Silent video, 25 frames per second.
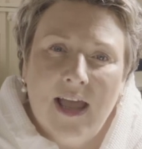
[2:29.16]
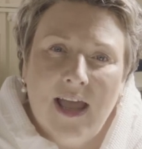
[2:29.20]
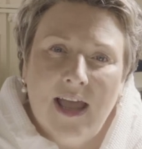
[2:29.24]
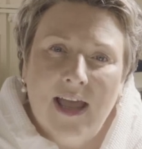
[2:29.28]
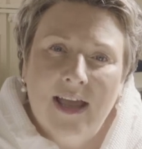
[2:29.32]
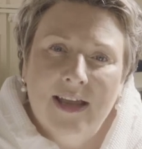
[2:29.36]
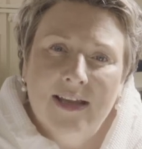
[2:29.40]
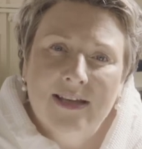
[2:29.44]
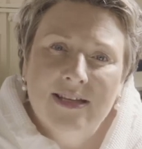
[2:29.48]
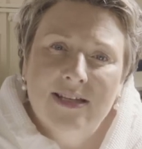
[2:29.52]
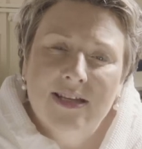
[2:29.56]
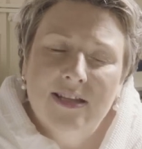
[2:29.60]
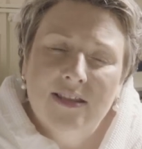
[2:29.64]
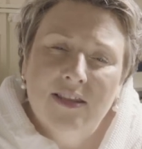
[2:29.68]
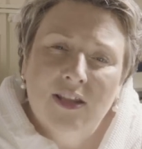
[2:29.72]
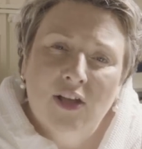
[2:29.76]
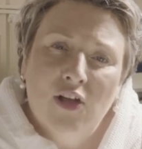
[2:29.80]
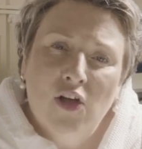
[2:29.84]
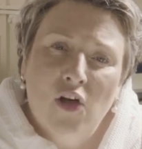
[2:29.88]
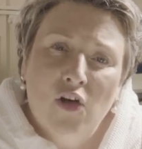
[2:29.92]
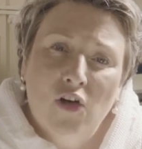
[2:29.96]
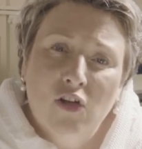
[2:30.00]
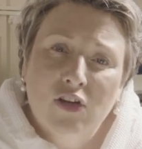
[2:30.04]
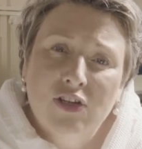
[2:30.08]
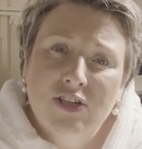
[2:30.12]
And the
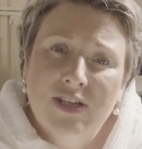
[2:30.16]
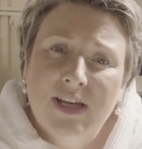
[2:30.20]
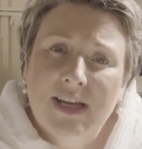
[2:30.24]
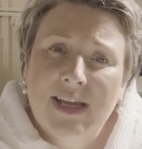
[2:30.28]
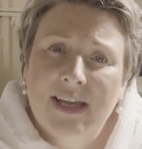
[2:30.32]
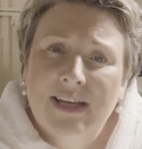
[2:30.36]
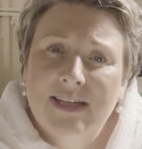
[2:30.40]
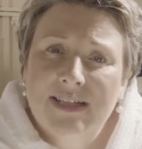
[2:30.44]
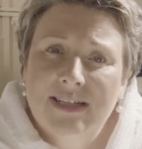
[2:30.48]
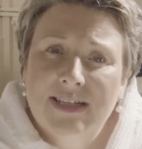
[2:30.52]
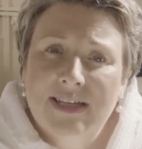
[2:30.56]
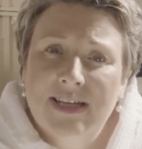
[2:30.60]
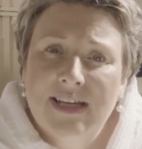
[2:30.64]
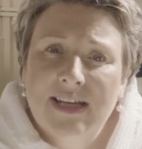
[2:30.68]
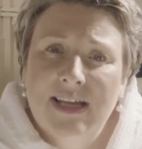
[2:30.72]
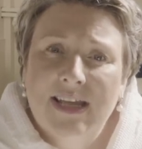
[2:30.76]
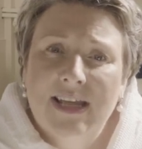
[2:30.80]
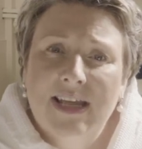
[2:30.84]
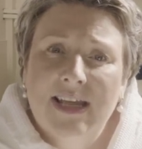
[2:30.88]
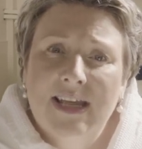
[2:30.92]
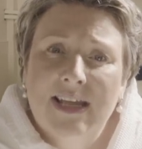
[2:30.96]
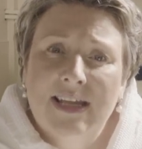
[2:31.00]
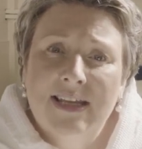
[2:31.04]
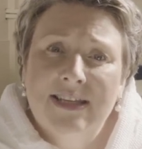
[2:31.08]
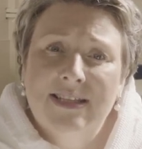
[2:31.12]
content
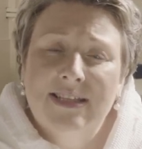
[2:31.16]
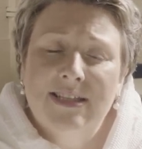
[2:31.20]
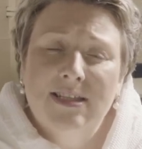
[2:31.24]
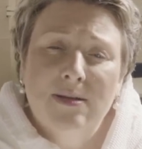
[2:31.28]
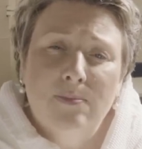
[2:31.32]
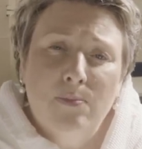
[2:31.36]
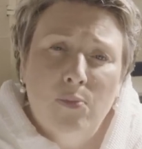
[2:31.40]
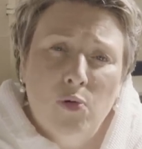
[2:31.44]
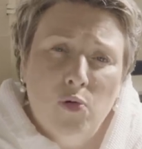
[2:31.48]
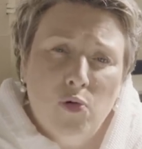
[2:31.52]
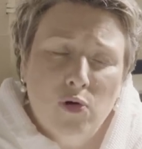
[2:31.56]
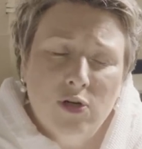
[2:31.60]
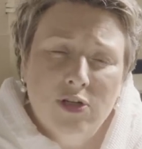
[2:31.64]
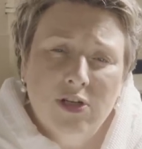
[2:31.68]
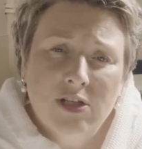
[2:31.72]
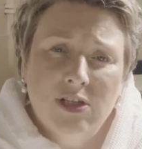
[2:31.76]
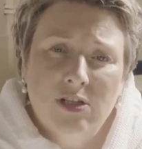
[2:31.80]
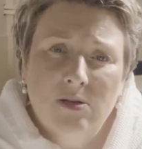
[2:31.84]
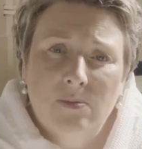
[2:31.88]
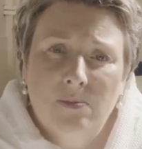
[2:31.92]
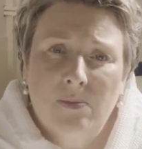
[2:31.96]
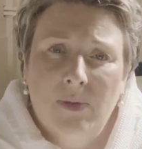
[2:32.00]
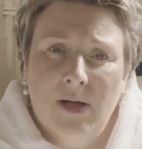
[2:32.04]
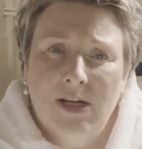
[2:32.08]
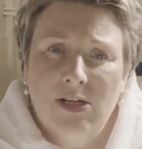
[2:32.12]
is
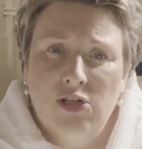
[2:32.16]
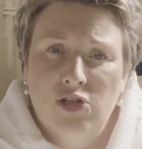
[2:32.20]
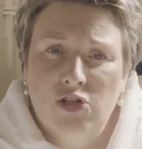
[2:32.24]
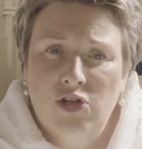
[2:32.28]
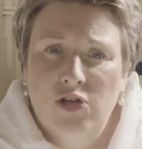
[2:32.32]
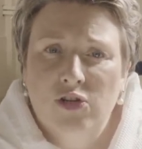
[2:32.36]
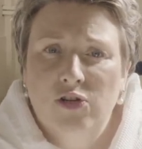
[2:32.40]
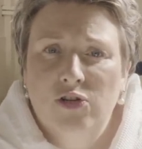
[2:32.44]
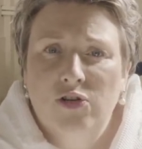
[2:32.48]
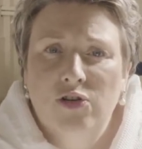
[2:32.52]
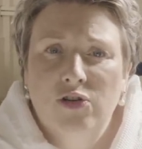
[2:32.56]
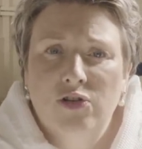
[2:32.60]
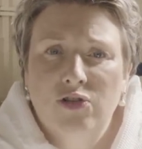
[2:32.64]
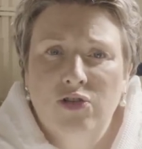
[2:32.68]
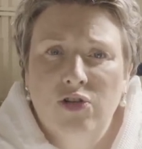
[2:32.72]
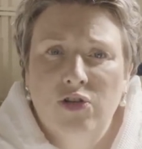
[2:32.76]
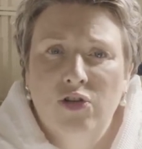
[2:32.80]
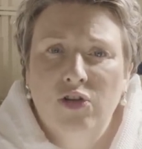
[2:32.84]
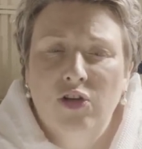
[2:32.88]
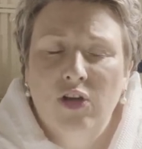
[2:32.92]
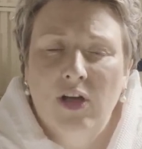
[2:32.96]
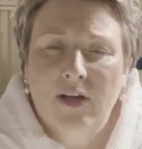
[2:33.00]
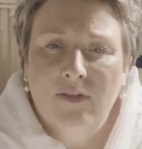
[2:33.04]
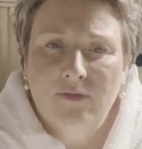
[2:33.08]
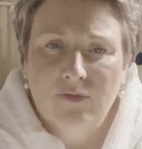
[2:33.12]
supported by tutors
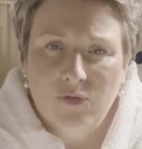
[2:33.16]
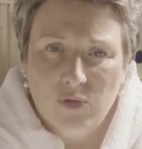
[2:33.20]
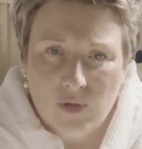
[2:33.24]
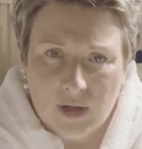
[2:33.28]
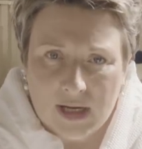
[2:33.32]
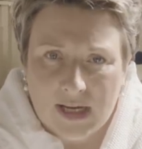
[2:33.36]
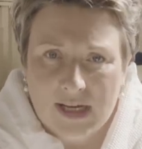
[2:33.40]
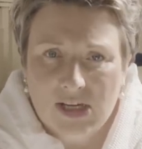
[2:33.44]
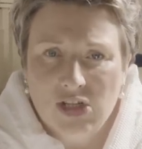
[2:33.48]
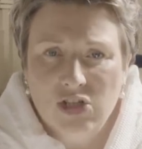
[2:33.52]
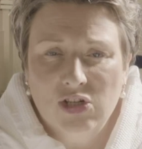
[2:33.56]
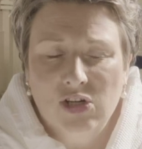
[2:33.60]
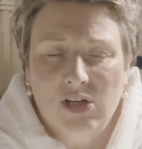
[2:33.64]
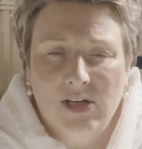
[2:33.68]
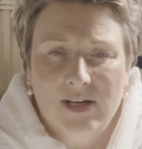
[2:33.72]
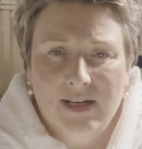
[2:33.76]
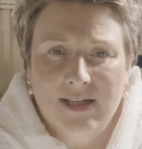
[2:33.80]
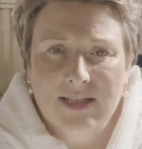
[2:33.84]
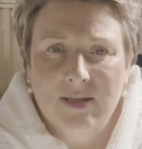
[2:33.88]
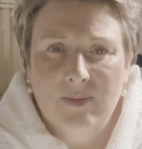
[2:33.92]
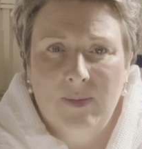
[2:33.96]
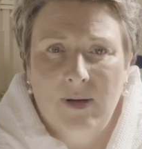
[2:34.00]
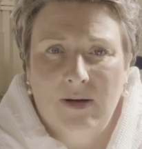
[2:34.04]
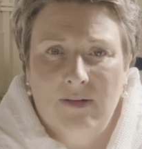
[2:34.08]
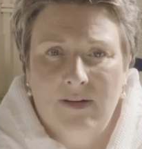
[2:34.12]
who have vocational
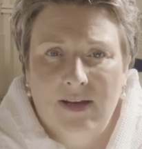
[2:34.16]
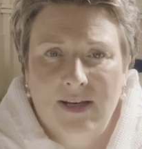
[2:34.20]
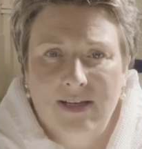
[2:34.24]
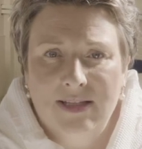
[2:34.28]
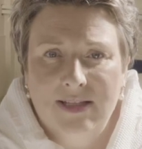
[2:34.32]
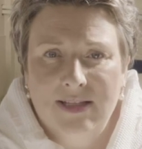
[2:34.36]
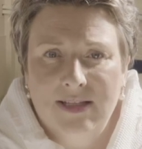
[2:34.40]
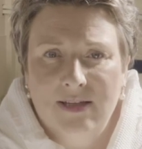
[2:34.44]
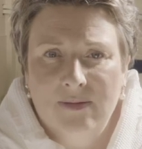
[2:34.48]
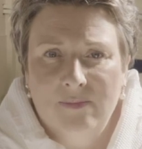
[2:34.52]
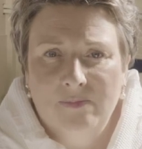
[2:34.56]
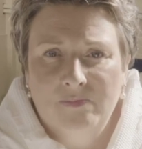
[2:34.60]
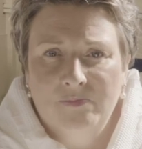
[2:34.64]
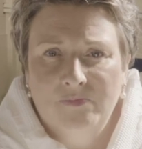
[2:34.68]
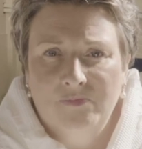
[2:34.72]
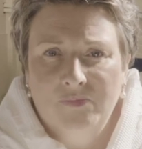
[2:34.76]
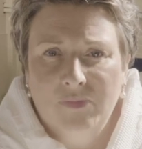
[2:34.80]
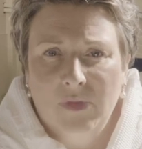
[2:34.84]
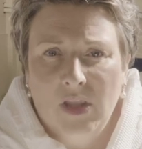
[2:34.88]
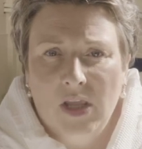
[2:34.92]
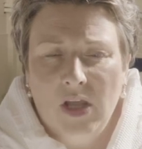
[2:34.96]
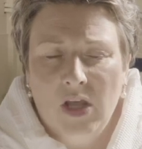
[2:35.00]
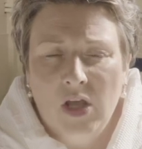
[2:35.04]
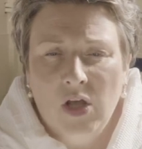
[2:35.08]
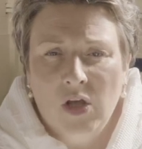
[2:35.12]
experience,
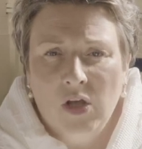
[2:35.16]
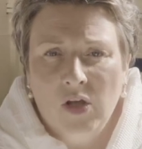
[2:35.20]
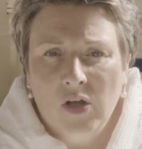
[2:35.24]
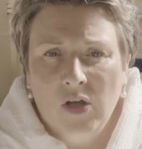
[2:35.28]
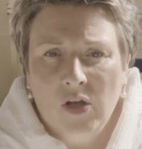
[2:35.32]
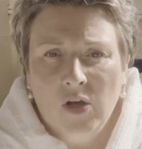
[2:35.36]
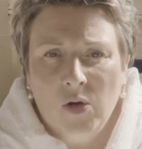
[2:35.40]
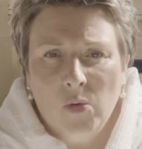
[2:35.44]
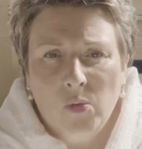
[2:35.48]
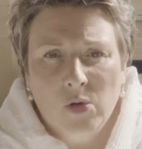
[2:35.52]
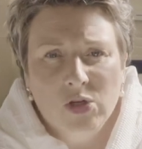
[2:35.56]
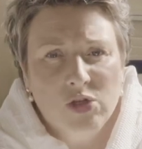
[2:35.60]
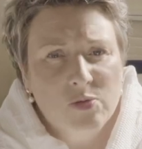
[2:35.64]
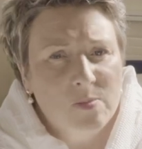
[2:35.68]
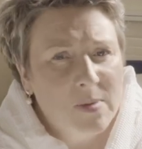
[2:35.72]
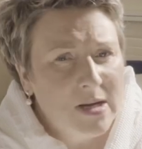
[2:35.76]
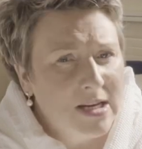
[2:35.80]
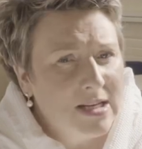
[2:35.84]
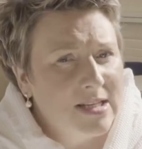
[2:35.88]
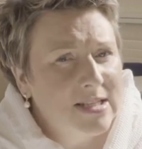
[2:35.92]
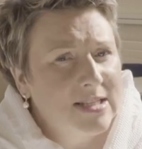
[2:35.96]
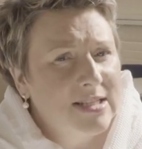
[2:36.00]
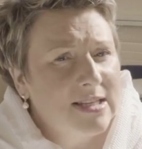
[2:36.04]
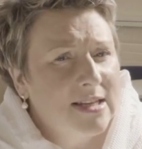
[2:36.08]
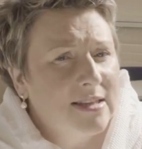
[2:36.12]
which
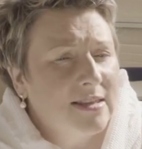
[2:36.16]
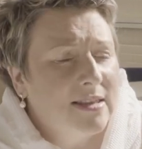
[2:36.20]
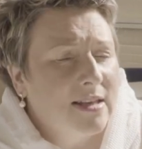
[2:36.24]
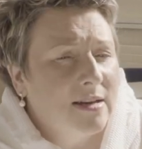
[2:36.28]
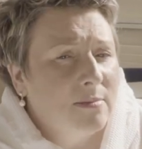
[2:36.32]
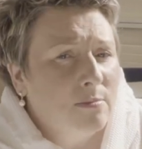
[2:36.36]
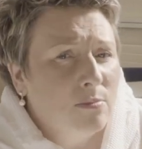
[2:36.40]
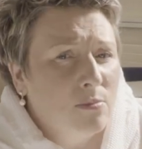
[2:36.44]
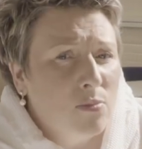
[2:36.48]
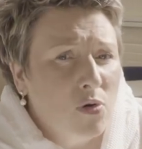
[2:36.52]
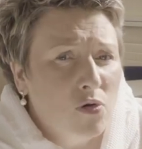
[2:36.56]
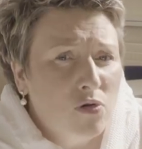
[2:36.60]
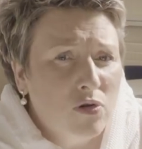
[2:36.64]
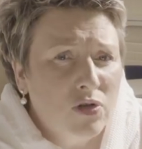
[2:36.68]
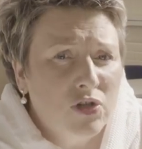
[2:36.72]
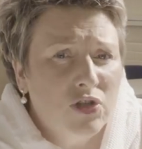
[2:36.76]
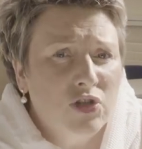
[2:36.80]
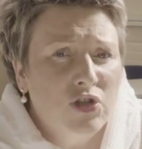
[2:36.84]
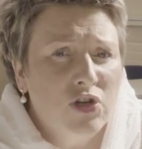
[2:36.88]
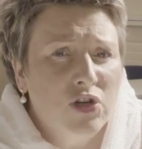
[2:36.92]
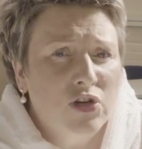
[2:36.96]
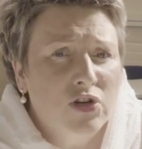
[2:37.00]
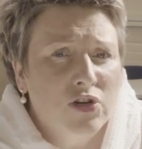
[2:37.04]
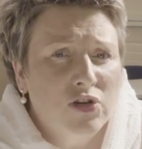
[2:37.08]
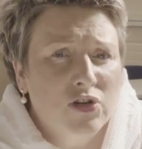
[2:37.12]
means that
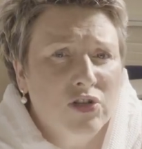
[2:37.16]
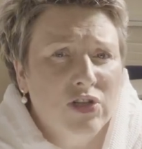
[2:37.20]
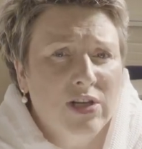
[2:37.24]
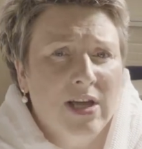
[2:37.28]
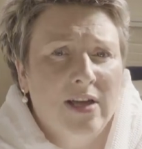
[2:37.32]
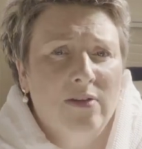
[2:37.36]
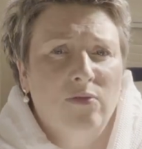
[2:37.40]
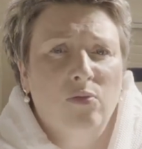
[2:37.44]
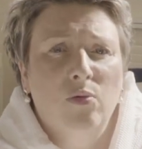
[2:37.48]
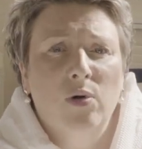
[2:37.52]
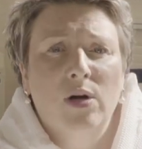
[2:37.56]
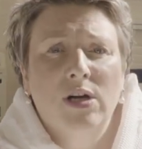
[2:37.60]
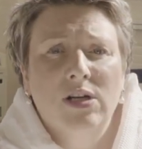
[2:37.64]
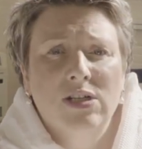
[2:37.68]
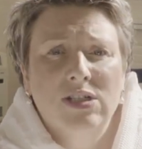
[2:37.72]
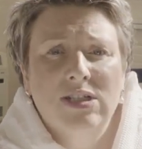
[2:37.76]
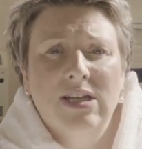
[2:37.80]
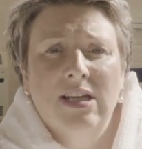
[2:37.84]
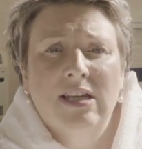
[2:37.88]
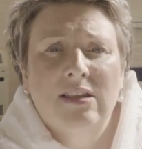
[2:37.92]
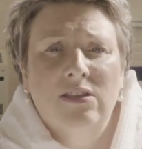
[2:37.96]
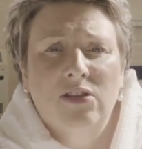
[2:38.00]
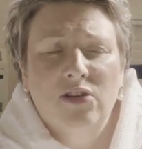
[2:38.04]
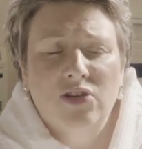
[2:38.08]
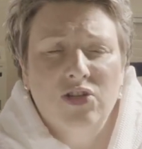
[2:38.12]
most tutors have worked
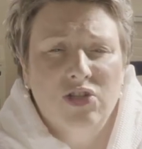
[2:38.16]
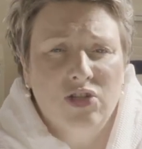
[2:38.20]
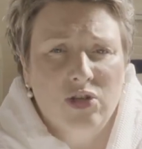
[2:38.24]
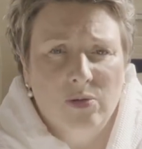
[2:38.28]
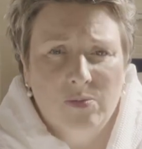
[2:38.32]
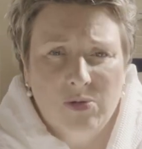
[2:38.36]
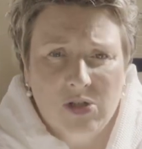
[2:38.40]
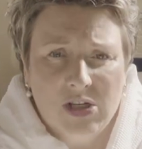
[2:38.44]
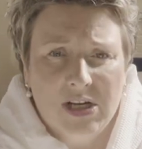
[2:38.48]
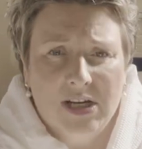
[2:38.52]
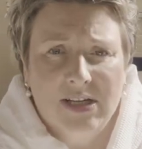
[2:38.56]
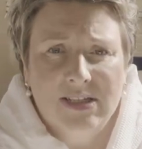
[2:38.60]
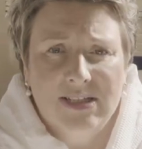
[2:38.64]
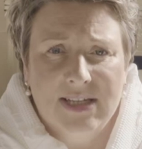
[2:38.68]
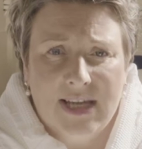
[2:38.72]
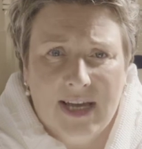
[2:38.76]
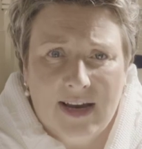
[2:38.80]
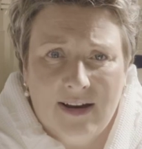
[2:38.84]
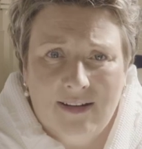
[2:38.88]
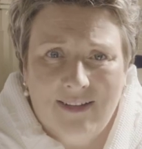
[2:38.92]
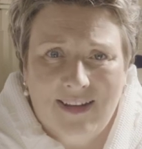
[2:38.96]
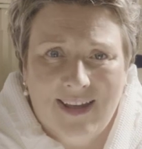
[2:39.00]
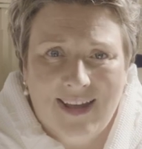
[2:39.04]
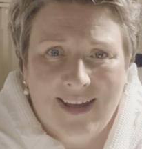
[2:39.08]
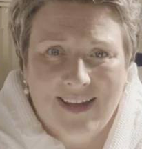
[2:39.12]
in their subject
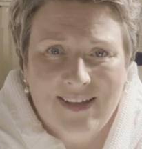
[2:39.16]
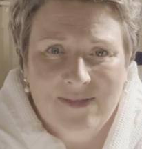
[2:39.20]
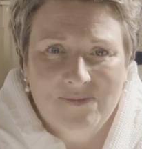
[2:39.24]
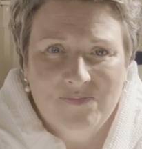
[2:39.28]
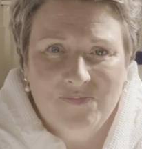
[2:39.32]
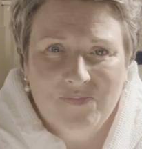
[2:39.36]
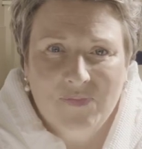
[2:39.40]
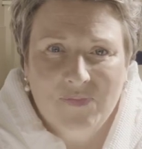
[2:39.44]
area,